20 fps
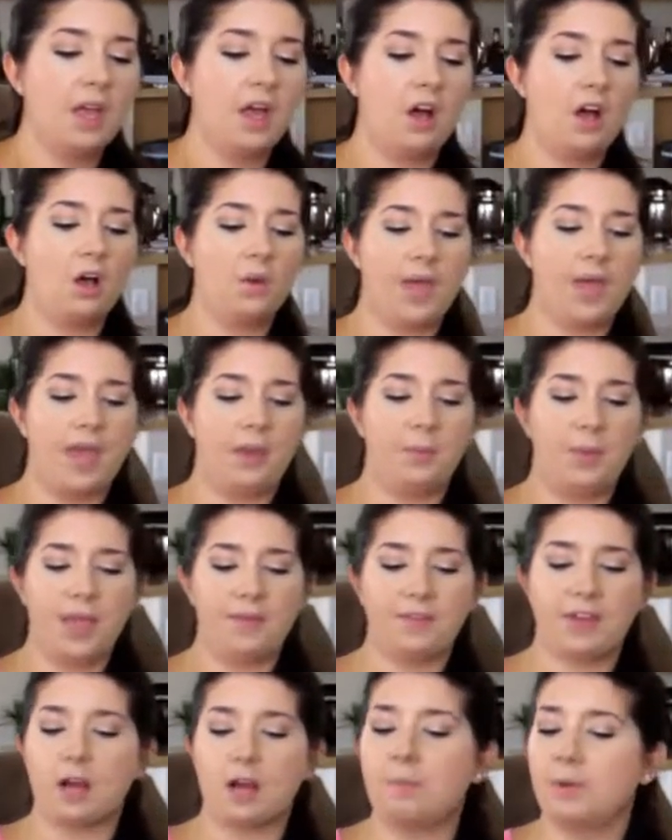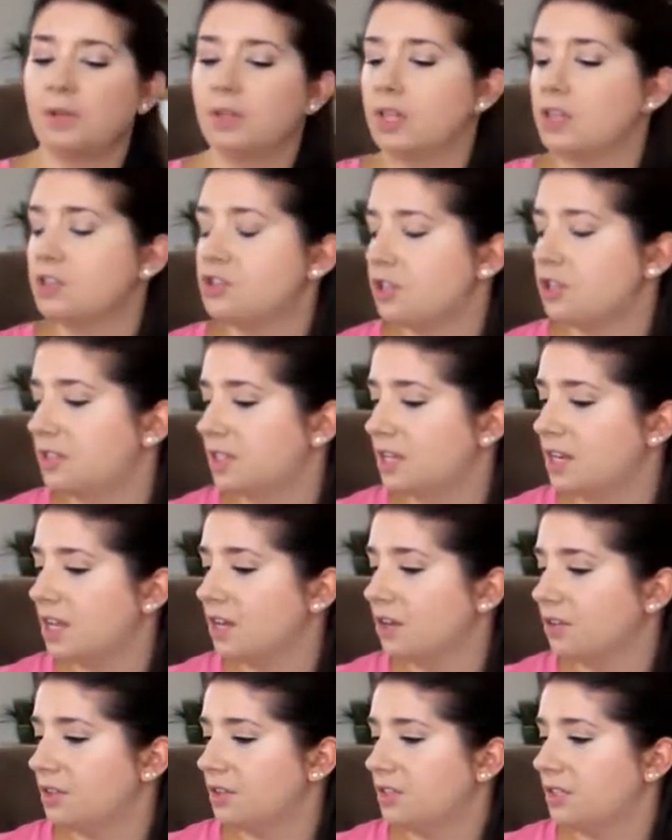Okay, we have a couple lunches in
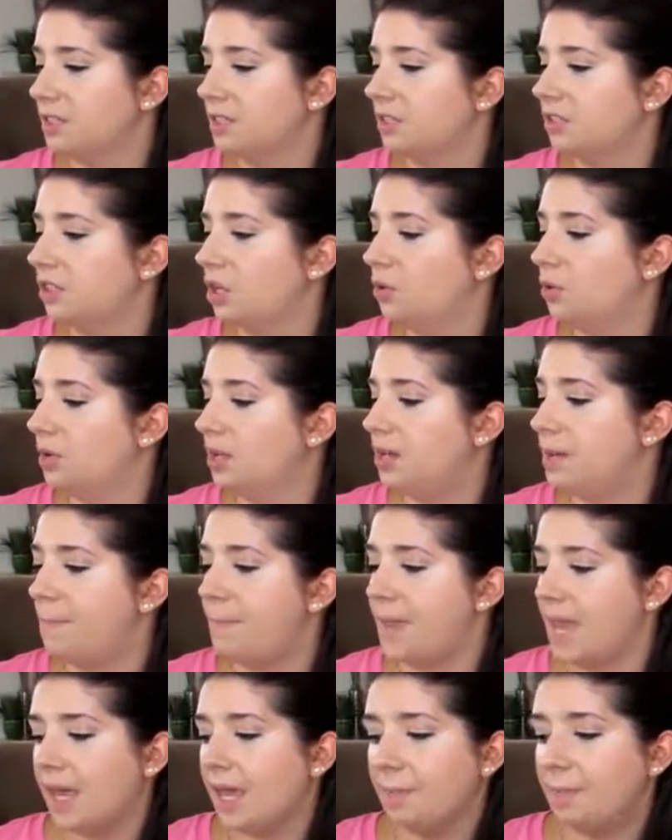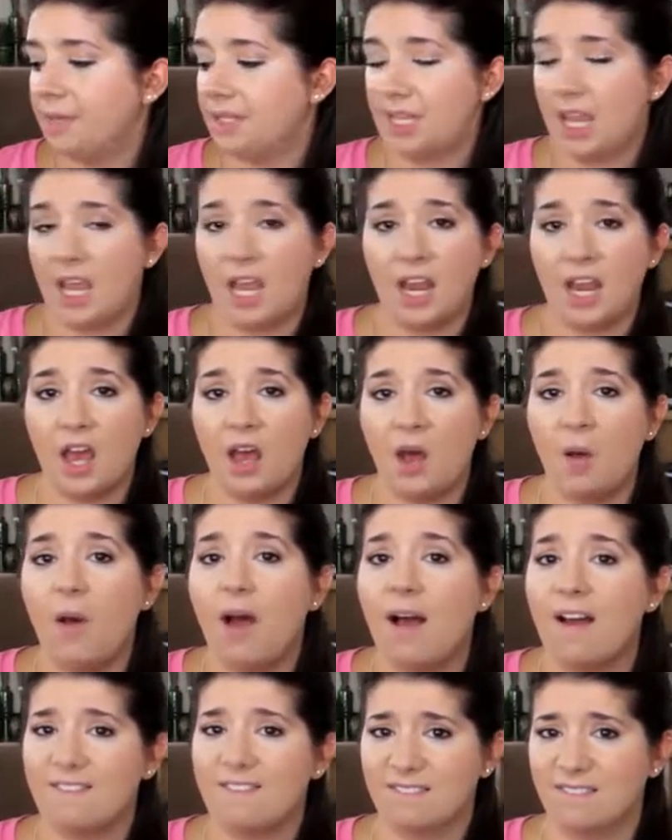here. This is a loaded baked
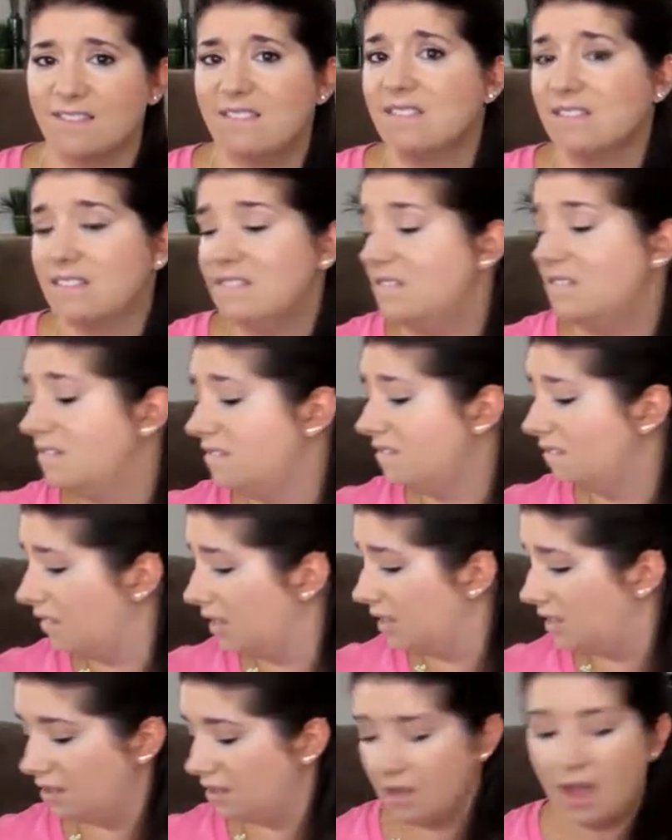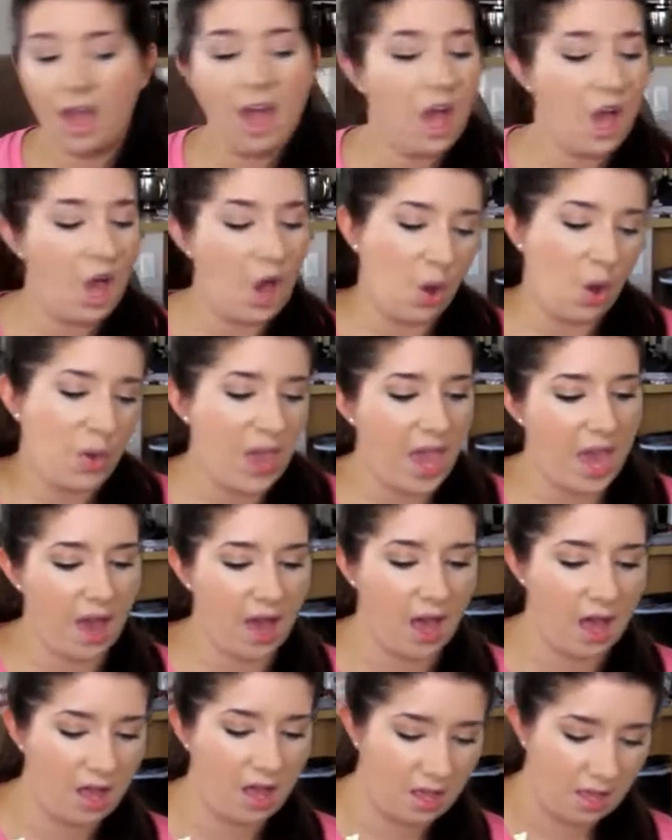potato. Mm. Oh
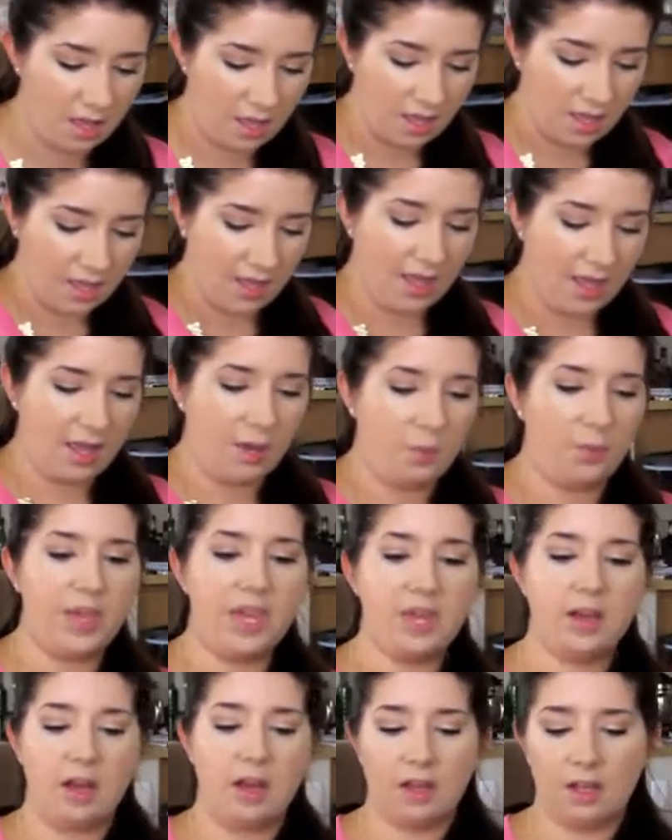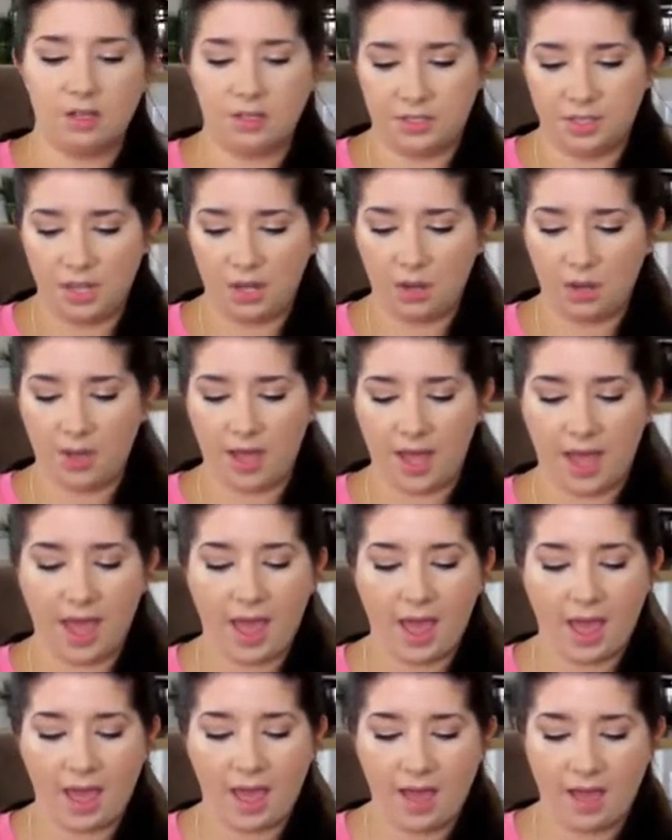yeah. We also
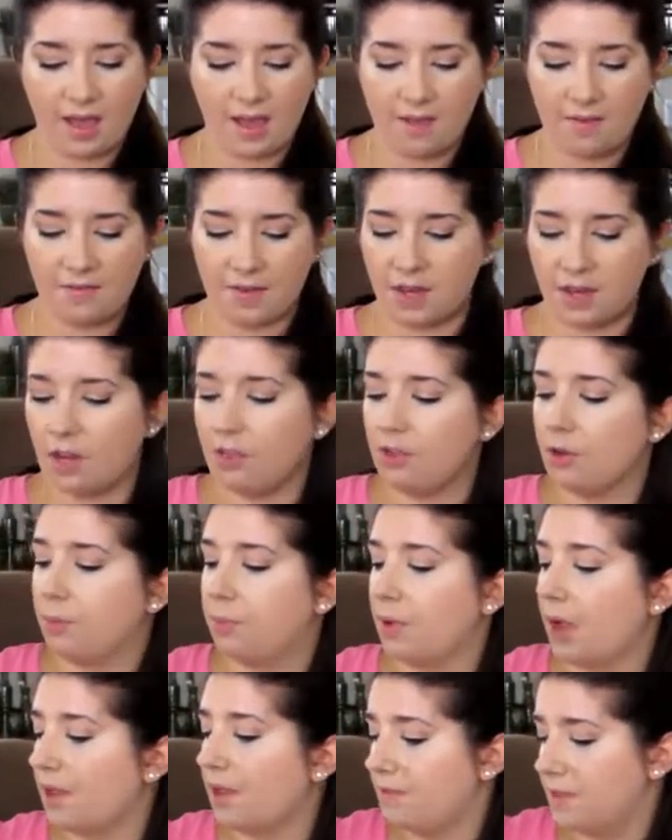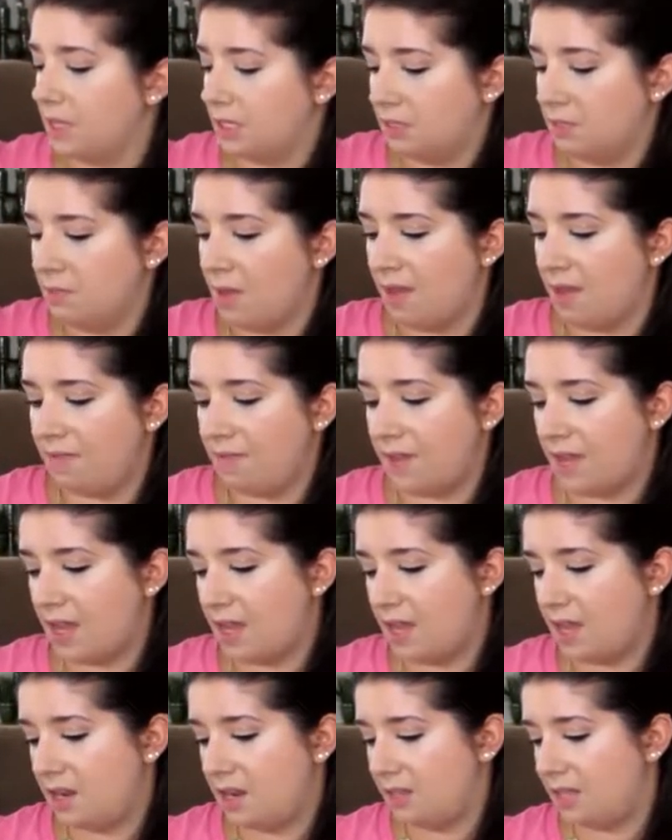have another breakfast
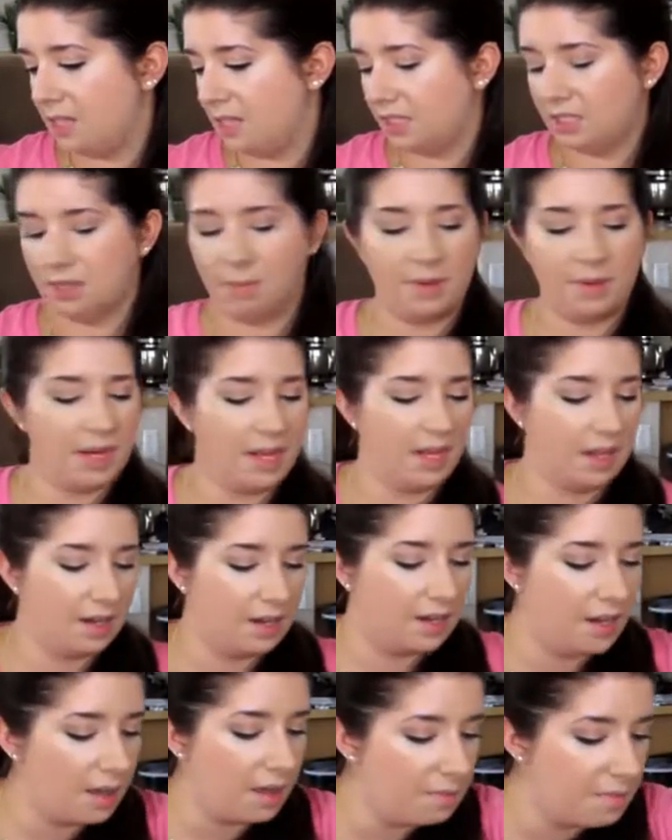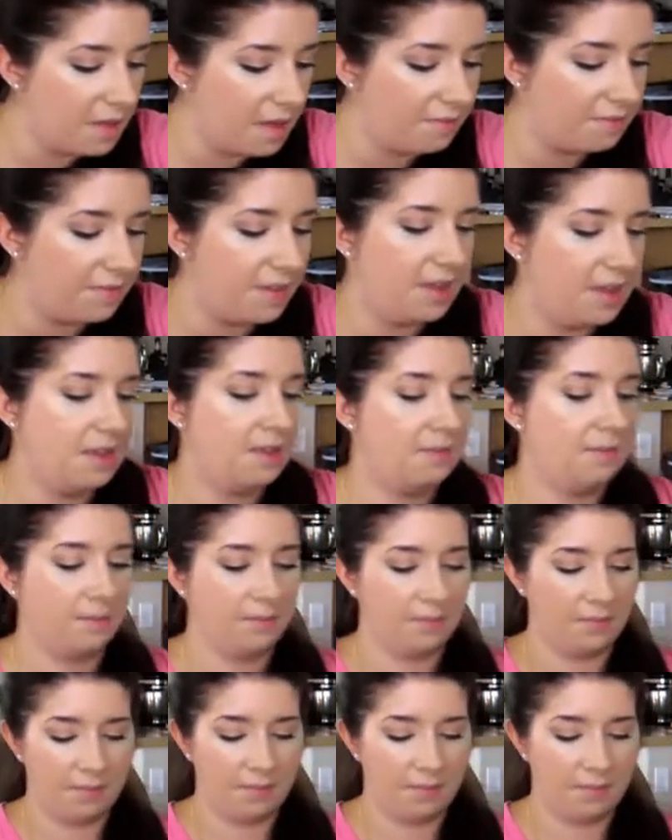muffin. This is a banana nut muffin.